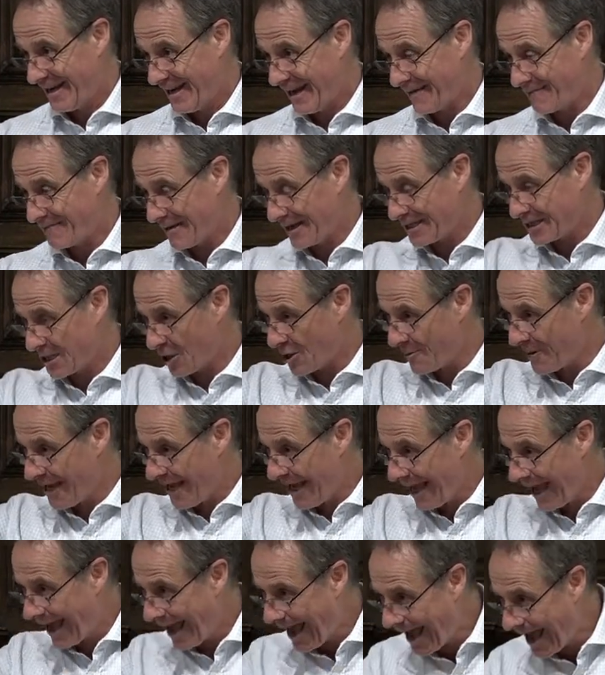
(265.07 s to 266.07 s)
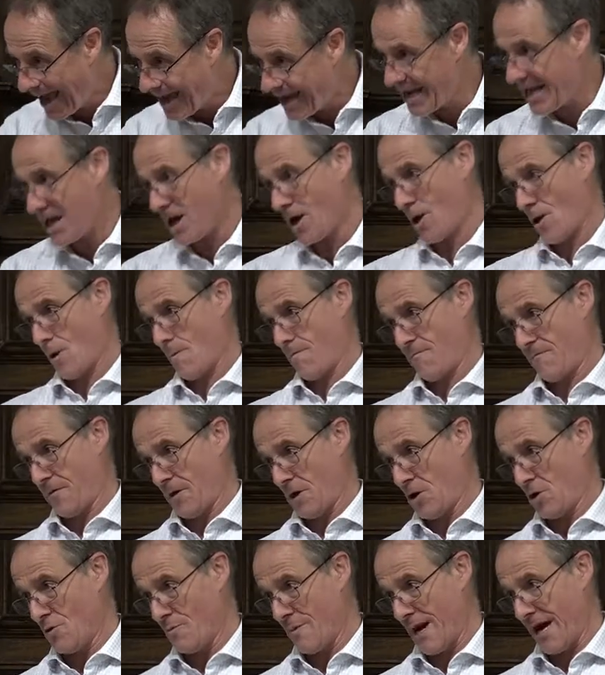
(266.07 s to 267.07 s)
if there's going to be any hope
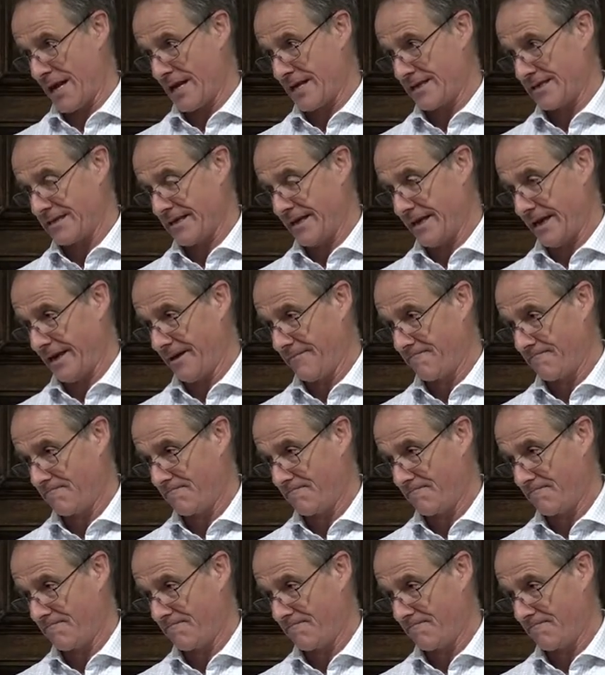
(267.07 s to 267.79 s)
for humanity.